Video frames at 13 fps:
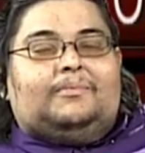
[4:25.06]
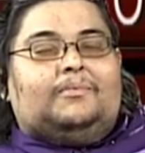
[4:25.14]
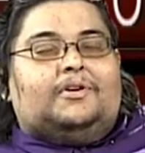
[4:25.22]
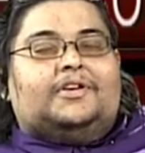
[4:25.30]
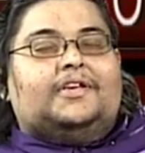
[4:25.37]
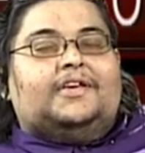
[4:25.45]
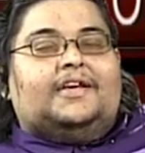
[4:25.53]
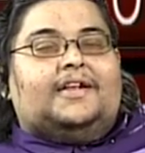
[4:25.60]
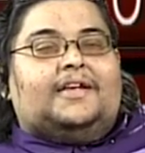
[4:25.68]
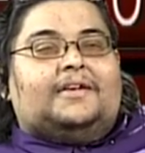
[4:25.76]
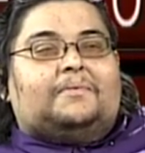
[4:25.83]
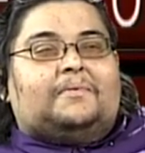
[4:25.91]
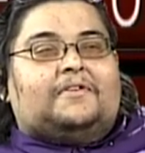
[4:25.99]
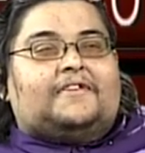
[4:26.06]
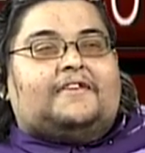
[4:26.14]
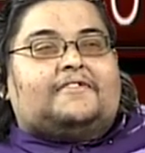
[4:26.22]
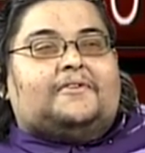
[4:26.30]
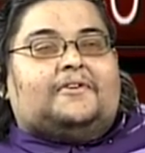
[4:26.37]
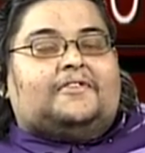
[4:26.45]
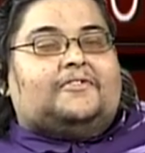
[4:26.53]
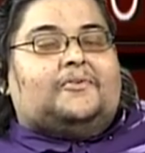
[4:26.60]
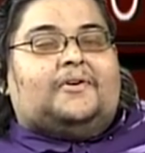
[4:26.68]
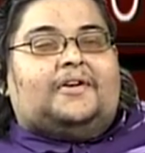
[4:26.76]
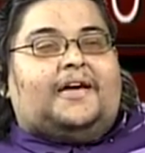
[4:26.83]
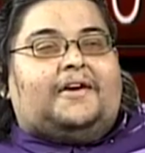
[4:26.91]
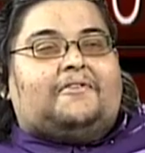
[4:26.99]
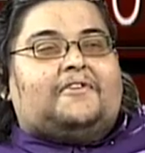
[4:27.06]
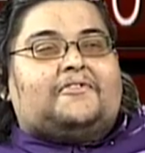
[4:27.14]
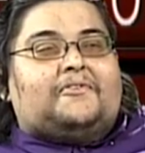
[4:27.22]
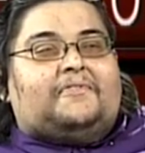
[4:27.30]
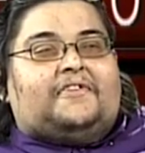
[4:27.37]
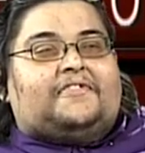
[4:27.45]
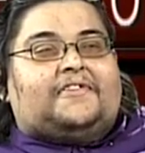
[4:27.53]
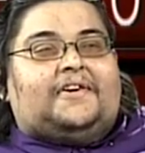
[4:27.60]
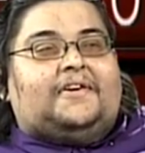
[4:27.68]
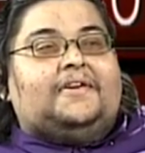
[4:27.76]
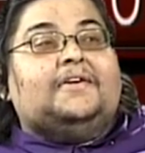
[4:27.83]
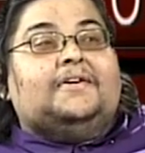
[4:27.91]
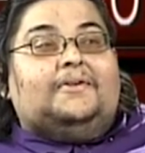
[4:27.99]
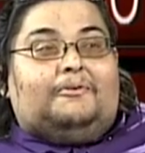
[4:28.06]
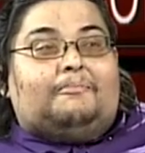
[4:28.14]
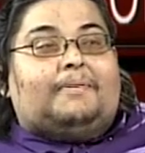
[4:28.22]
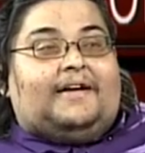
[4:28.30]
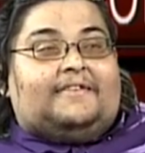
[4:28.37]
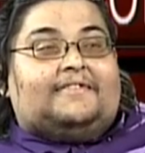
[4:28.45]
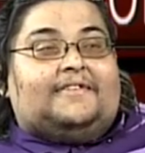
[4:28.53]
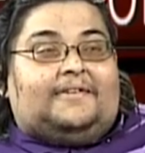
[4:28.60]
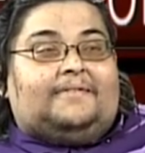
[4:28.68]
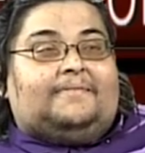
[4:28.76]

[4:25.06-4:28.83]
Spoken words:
want to hear that it was a Scots or an Irish overseer who passed there.